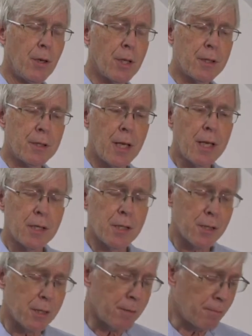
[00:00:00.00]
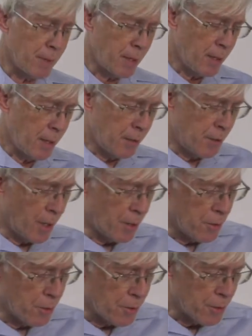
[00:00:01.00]
all it takes is a
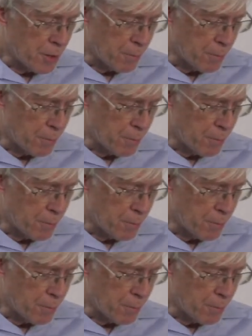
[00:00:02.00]
gentle